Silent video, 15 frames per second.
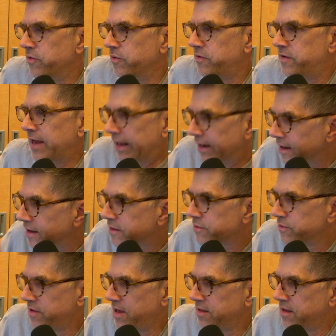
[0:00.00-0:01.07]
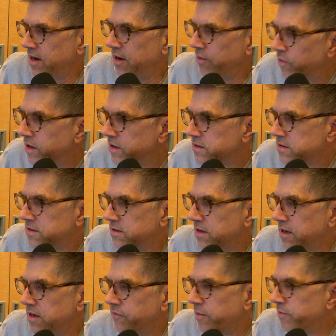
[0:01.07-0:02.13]
data through that I want?
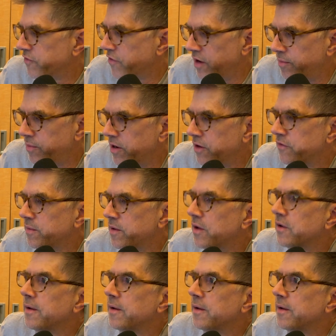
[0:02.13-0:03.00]
Like if I'm scraping or something? Okay.